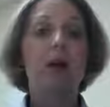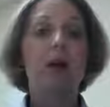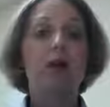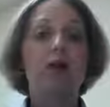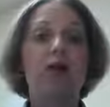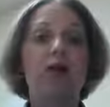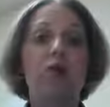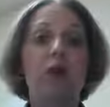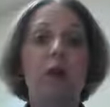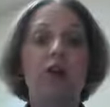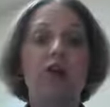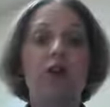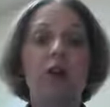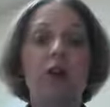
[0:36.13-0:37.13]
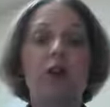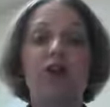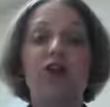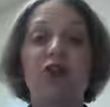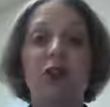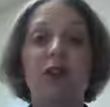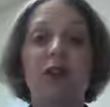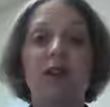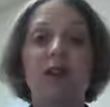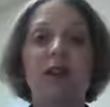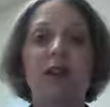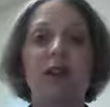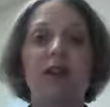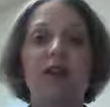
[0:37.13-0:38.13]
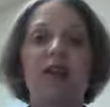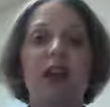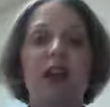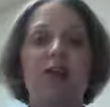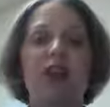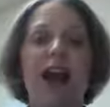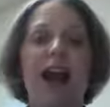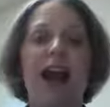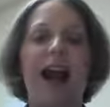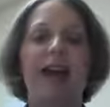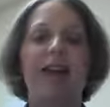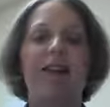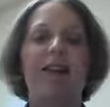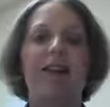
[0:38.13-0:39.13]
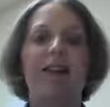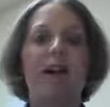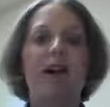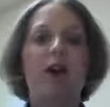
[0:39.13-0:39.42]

you switch surfaces such as